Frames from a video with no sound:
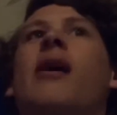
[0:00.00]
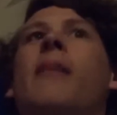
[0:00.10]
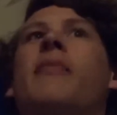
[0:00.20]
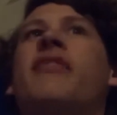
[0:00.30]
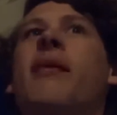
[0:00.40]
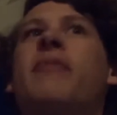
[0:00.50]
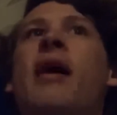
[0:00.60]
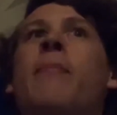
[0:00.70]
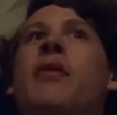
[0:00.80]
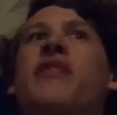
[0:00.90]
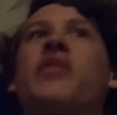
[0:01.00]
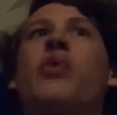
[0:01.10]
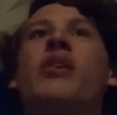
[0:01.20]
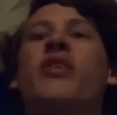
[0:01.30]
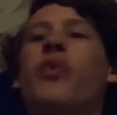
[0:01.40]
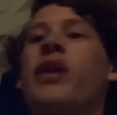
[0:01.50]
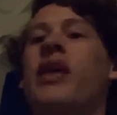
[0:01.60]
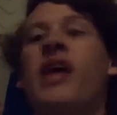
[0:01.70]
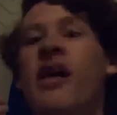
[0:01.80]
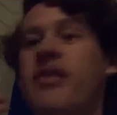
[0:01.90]
September of
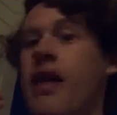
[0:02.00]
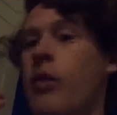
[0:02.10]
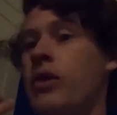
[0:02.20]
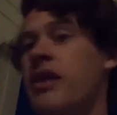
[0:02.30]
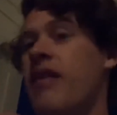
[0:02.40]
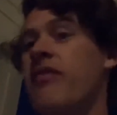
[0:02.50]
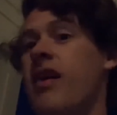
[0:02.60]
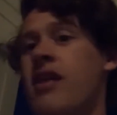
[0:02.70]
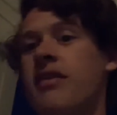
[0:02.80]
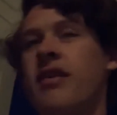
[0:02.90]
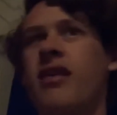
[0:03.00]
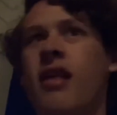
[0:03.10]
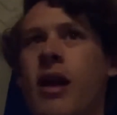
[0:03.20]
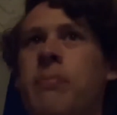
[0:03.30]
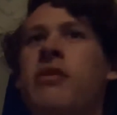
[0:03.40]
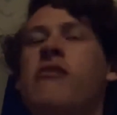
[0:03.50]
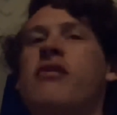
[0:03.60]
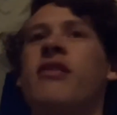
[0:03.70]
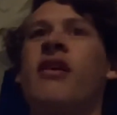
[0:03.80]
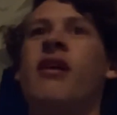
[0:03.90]
2020 that were never edited and
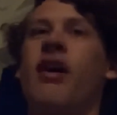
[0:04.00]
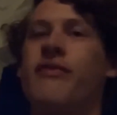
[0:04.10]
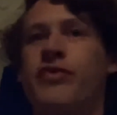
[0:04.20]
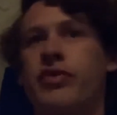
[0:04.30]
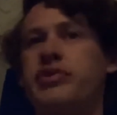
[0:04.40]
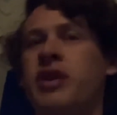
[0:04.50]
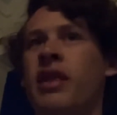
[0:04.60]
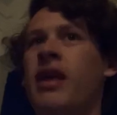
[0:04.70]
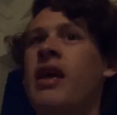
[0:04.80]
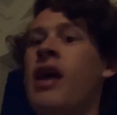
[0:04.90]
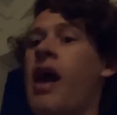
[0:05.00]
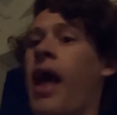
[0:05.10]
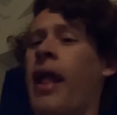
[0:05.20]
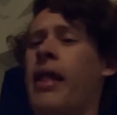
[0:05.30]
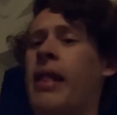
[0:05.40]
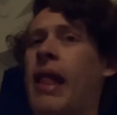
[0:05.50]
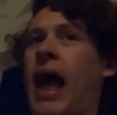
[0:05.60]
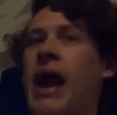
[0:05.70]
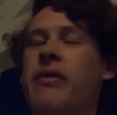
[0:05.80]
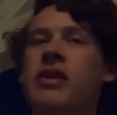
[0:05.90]
uploaded, unfortunately, and
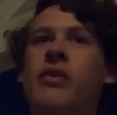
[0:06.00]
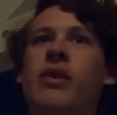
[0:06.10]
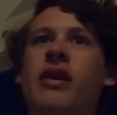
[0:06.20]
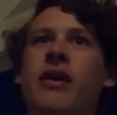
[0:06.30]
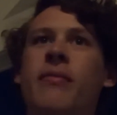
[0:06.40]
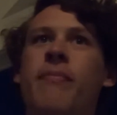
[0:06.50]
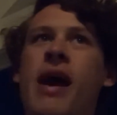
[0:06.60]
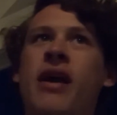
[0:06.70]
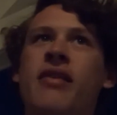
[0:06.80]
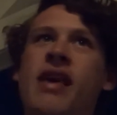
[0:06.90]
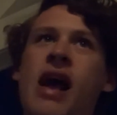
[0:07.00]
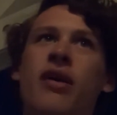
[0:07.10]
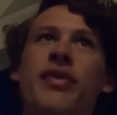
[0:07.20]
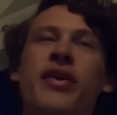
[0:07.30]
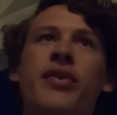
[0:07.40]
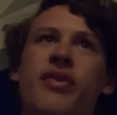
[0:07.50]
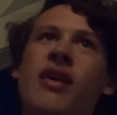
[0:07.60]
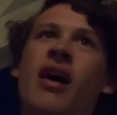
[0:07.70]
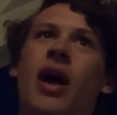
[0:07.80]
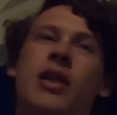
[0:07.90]
I really want to get back and tackle those.
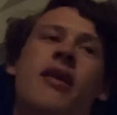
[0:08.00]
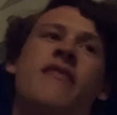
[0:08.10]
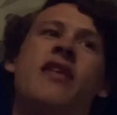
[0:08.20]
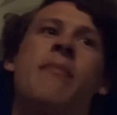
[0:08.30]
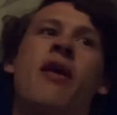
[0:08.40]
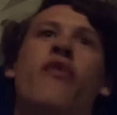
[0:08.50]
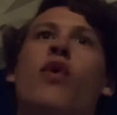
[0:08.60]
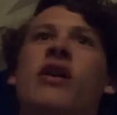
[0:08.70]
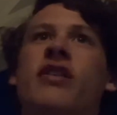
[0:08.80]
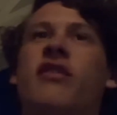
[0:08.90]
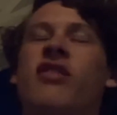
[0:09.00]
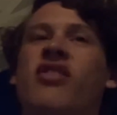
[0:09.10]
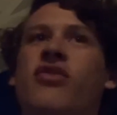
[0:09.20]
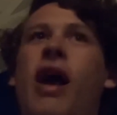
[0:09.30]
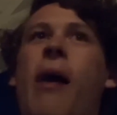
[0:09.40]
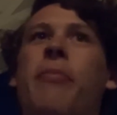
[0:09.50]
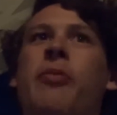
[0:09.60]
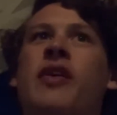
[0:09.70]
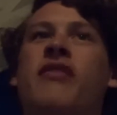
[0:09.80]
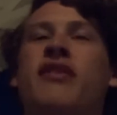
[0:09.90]
A lot of them I've wanted to scrap
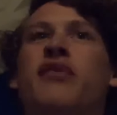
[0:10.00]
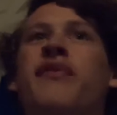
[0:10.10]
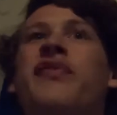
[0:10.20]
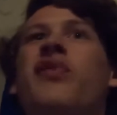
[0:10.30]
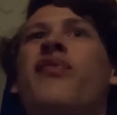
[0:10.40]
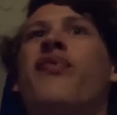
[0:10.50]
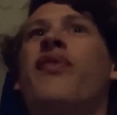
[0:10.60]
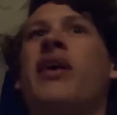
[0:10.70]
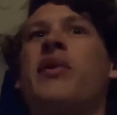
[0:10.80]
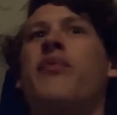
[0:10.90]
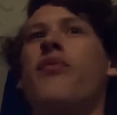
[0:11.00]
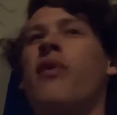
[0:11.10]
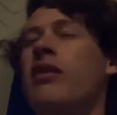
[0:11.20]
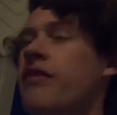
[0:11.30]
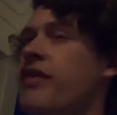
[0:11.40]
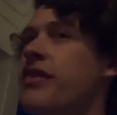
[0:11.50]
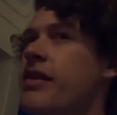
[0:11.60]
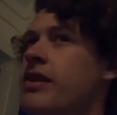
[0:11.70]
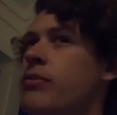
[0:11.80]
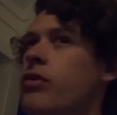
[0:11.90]
because they don't feel very relevant
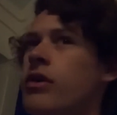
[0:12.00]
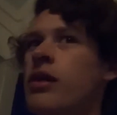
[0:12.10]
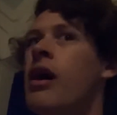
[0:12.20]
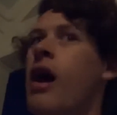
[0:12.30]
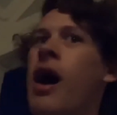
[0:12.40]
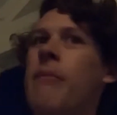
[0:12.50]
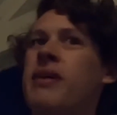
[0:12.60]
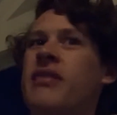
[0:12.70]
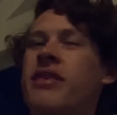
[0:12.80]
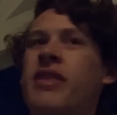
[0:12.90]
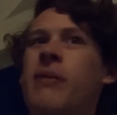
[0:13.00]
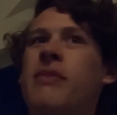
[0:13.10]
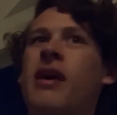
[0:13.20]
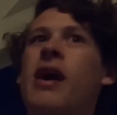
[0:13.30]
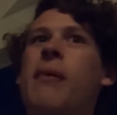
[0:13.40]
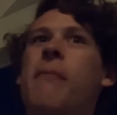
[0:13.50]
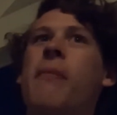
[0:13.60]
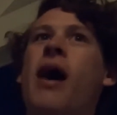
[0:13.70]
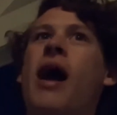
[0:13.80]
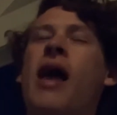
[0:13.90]
anymore, but at the same time
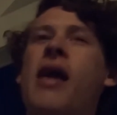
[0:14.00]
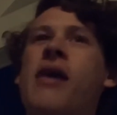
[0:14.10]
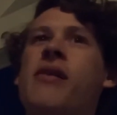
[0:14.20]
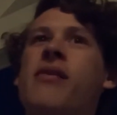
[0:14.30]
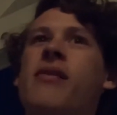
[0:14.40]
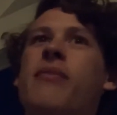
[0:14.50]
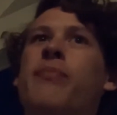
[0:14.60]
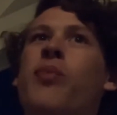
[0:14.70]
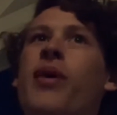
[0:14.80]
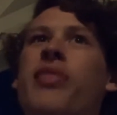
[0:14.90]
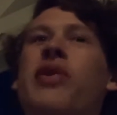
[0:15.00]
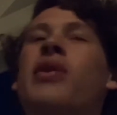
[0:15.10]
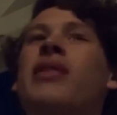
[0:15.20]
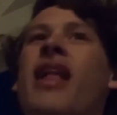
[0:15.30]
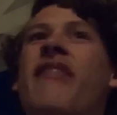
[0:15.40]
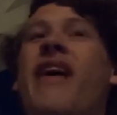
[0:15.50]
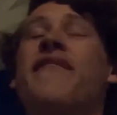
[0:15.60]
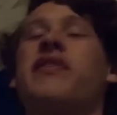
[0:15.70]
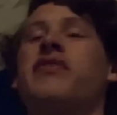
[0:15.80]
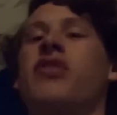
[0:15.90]
I went through a lot of
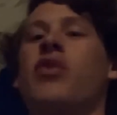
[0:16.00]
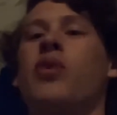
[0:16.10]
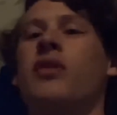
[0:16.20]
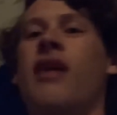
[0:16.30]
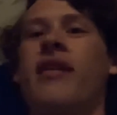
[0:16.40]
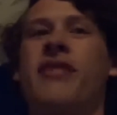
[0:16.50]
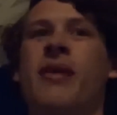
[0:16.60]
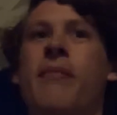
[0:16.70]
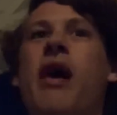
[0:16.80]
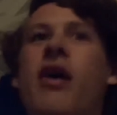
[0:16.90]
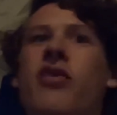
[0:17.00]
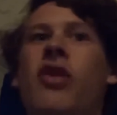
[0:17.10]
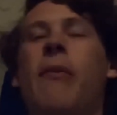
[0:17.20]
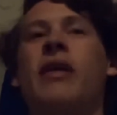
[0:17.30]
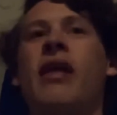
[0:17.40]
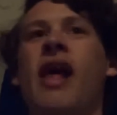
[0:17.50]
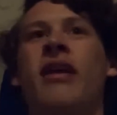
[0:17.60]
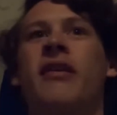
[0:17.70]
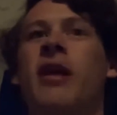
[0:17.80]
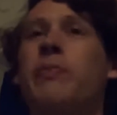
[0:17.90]
effort to record a lot of them, so I'm going to
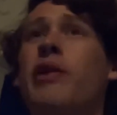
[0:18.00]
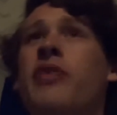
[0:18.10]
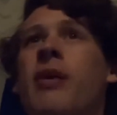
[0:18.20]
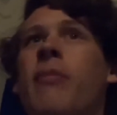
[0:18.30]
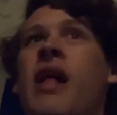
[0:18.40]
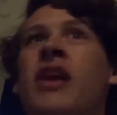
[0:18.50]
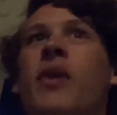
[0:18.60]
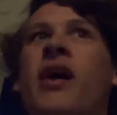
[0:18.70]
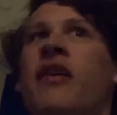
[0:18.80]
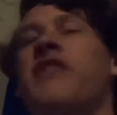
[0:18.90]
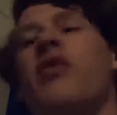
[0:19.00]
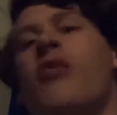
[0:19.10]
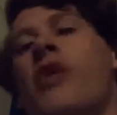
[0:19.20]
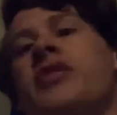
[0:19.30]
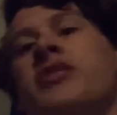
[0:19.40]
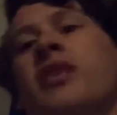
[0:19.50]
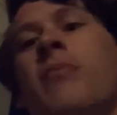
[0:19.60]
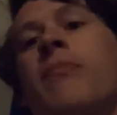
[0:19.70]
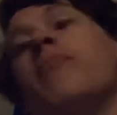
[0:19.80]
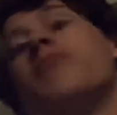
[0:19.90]
edit and upload them anyway. If no one watches
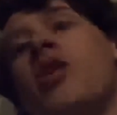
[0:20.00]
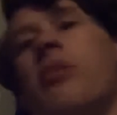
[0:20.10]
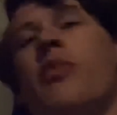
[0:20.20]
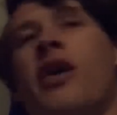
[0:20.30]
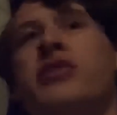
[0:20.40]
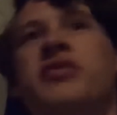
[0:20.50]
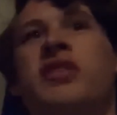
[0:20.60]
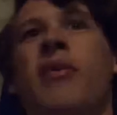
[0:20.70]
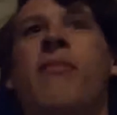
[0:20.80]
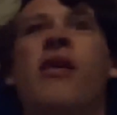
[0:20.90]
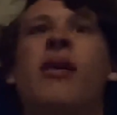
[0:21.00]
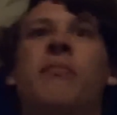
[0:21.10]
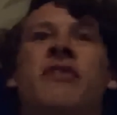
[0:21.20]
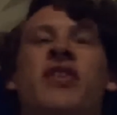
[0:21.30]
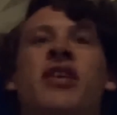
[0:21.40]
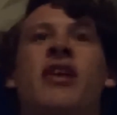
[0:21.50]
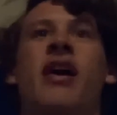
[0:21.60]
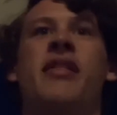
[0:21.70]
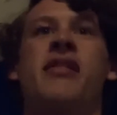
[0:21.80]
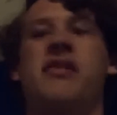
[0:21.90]
them, nobody watches them, but I've already
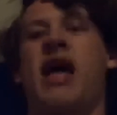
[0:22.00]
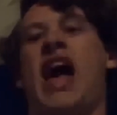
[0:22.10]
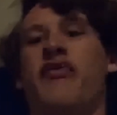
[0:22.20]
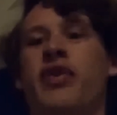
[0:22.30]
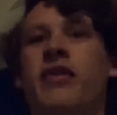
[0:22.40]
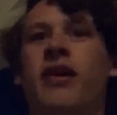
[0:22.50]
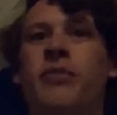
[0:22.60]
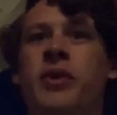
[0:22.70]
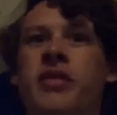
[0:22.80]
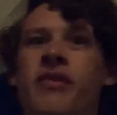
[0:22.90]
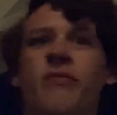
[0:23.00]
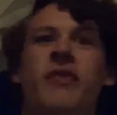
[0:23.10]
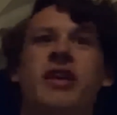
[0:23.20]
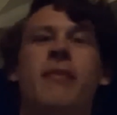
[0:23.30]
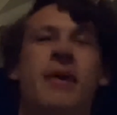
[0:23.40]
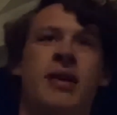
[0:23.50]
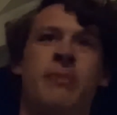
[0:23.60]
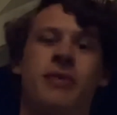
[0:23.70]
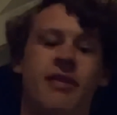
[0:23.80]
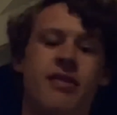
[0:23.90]
gotten halfway done with the video making
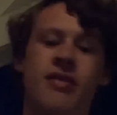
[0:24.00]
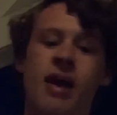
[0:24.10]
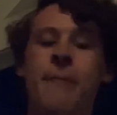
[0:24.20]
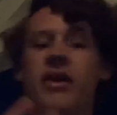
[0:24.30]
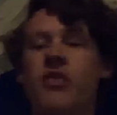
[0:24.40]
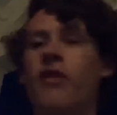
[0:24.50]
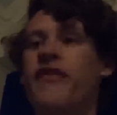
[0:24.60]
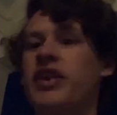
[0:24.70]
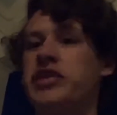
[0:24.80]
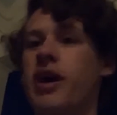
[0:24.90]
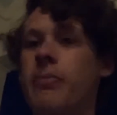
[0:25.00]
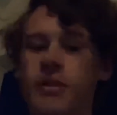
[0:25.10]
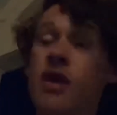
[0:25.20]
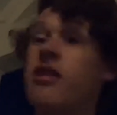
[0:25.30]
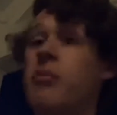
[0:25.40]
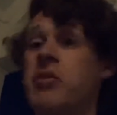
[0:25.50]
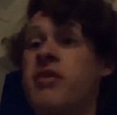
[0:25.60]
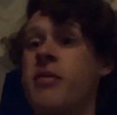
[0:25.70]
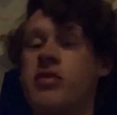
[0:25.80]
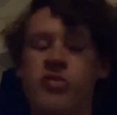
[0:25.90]
process. I might as well finish up some
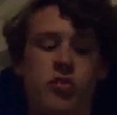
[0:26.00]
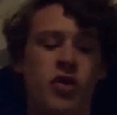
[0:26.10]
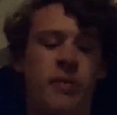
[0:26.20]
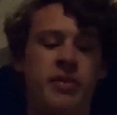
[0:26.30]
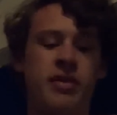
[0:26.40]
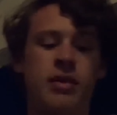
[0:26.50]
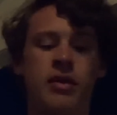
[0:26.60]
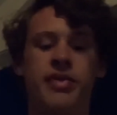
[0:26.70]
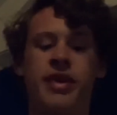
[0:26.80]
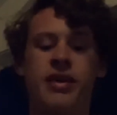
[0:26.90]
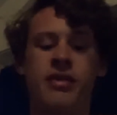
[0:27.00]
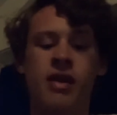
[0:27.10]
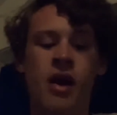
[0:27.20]
of those more obscure things.